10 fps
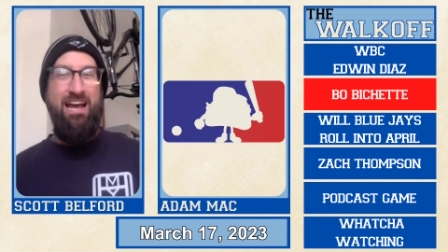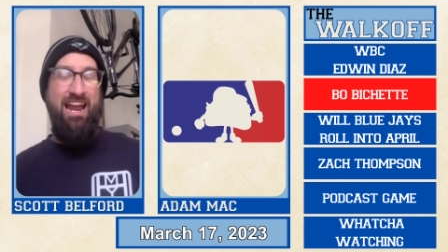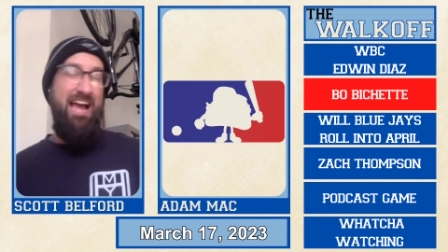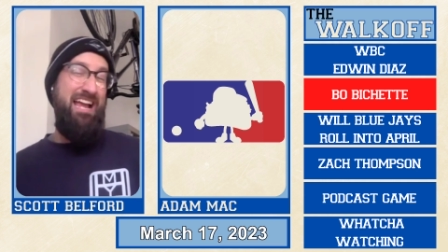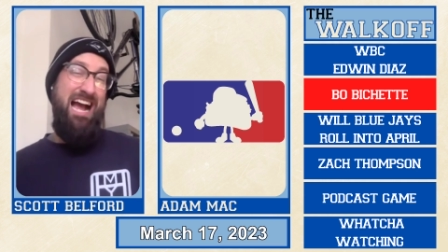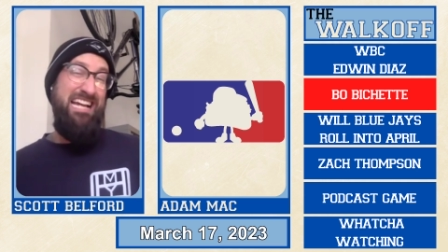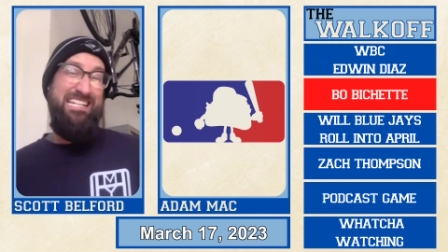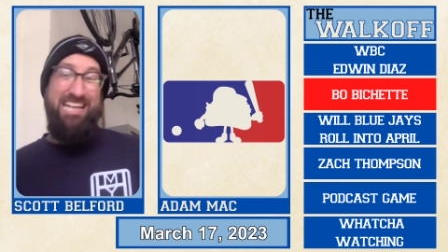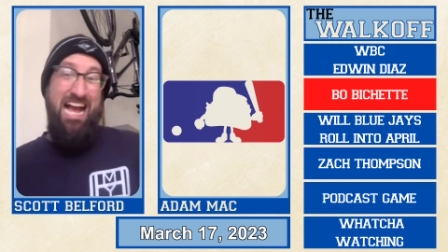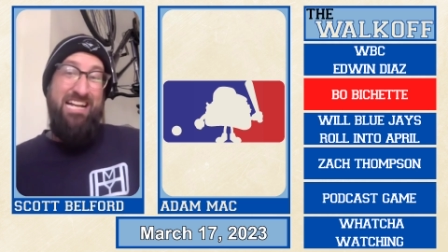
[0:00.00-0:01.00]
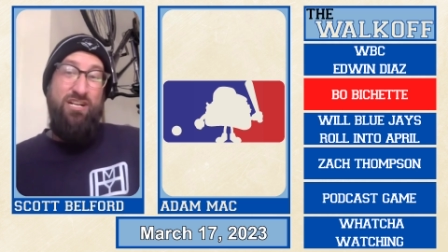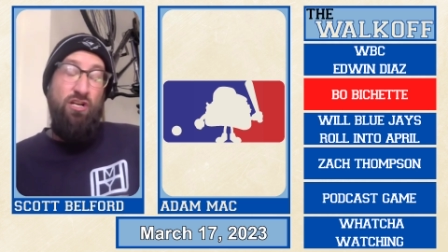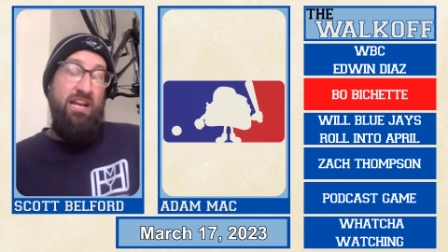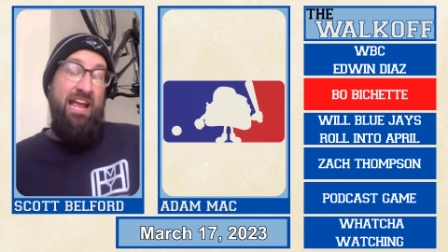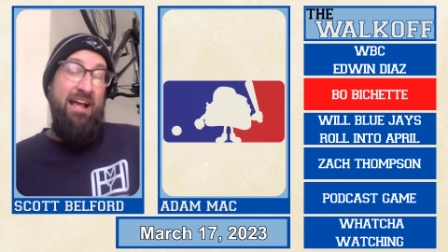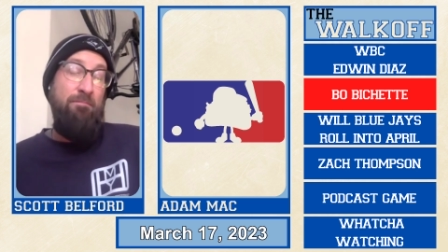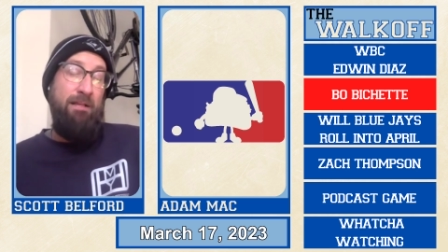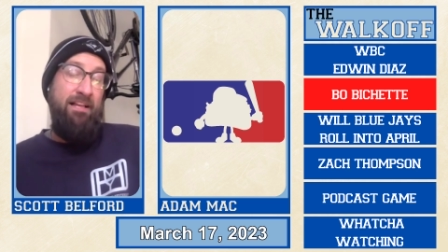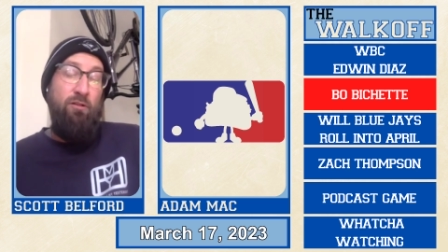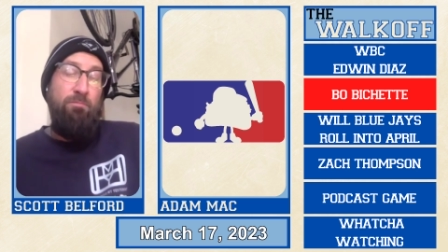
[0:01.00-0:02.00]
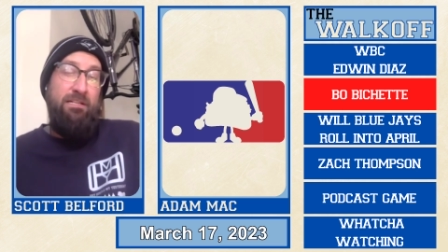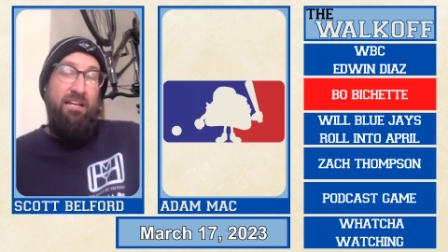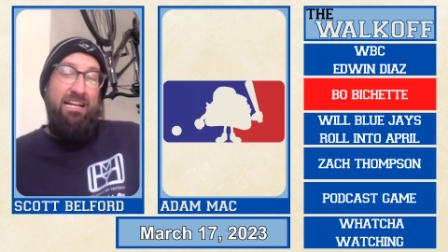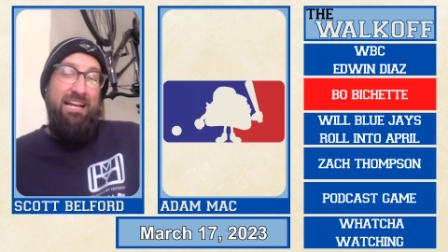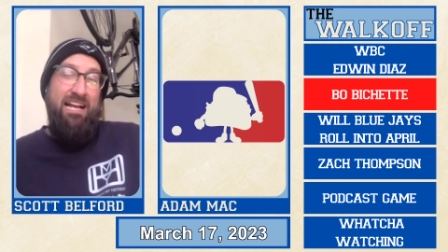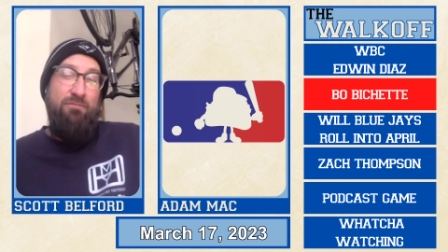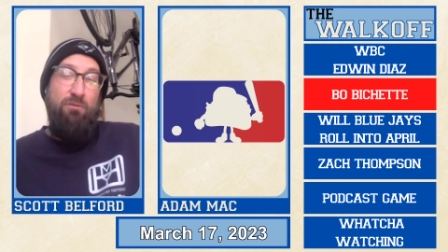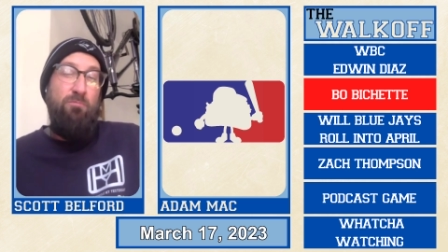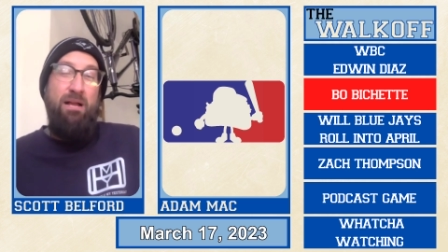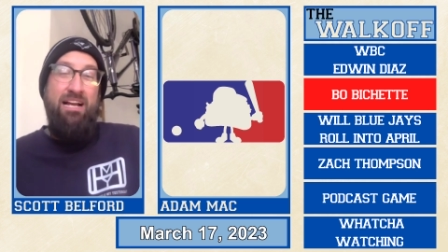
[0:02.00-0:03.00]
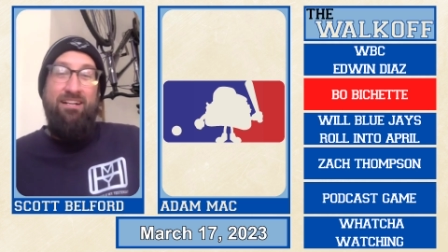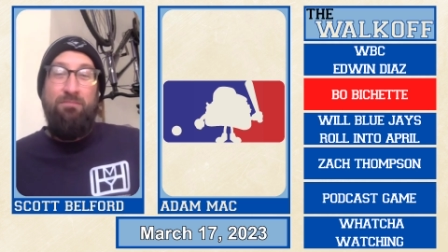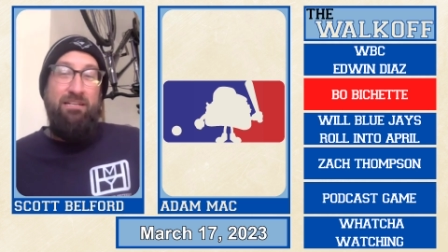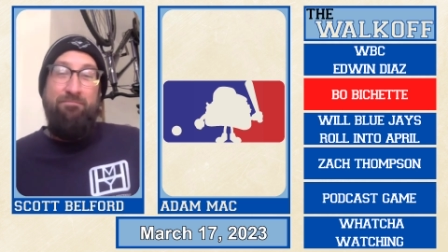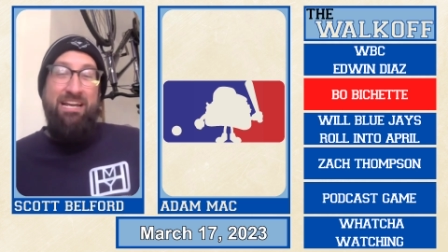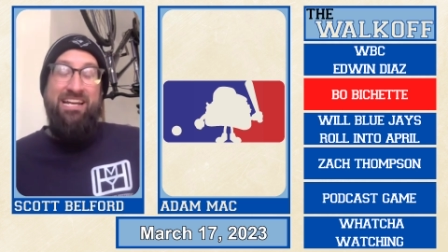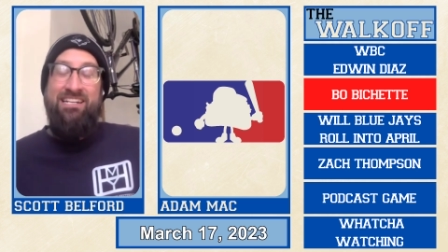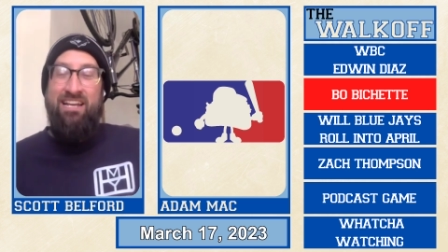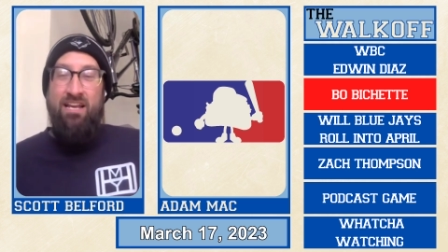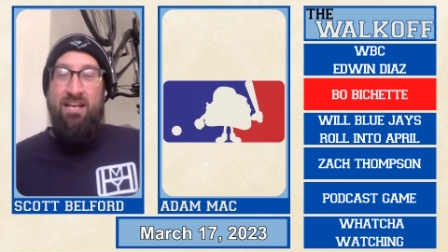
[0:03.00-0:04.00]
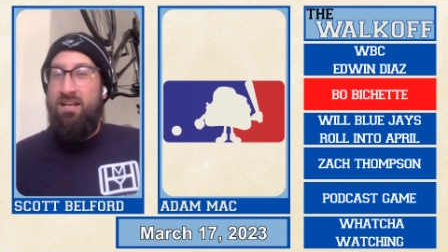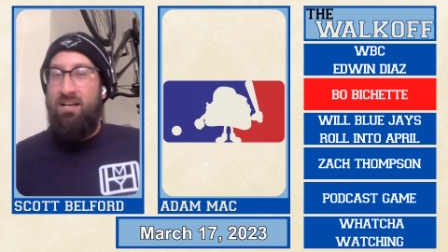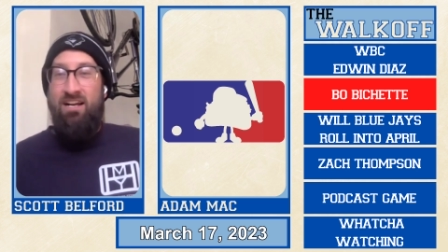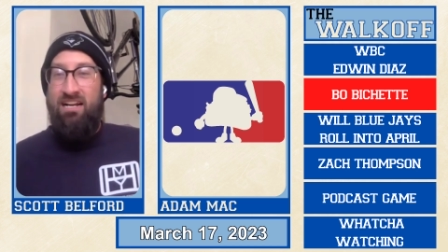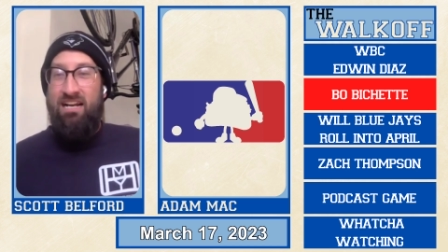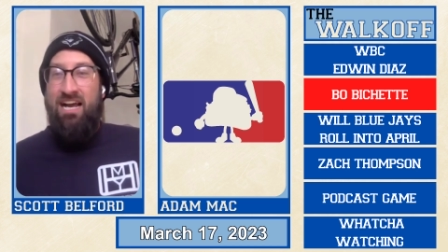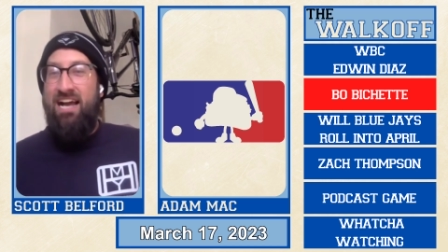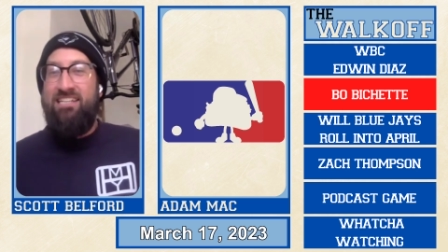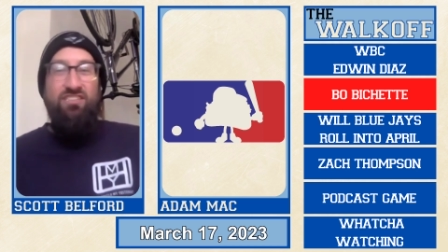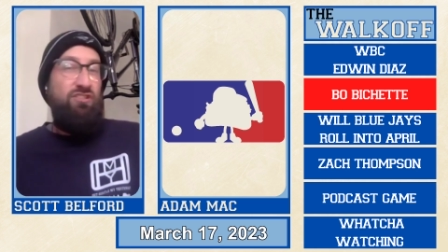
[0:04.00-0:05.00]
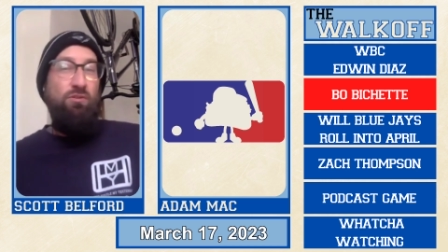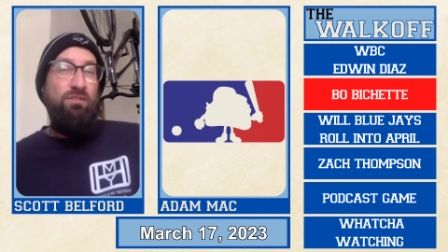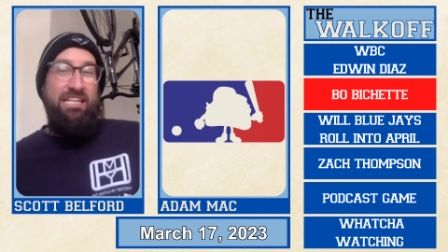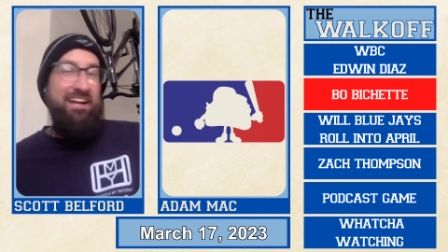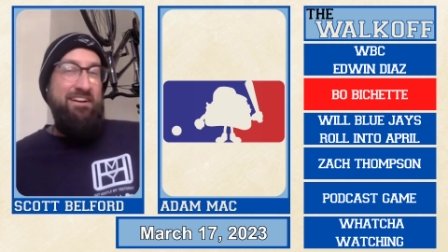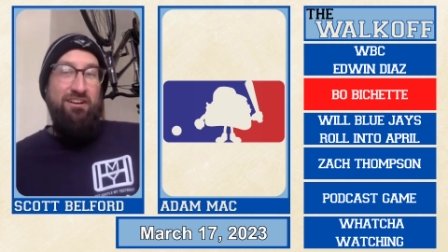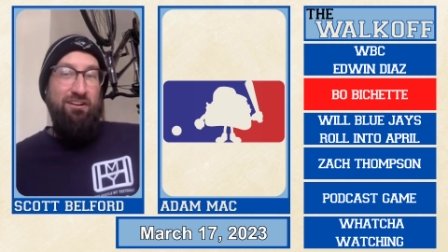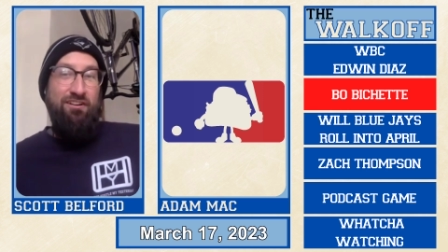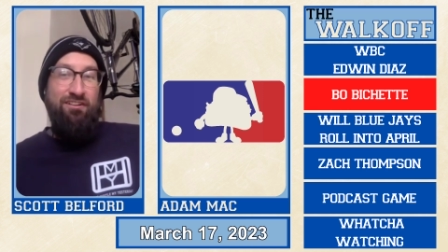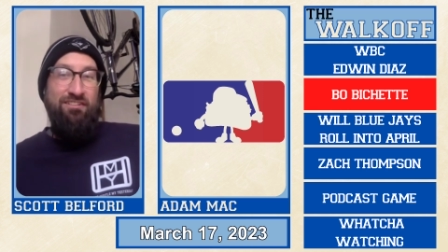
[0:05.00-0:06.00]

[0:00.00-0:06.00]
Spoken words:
And I couldn't help it. I wrote back, I'm like, man, I just don't care.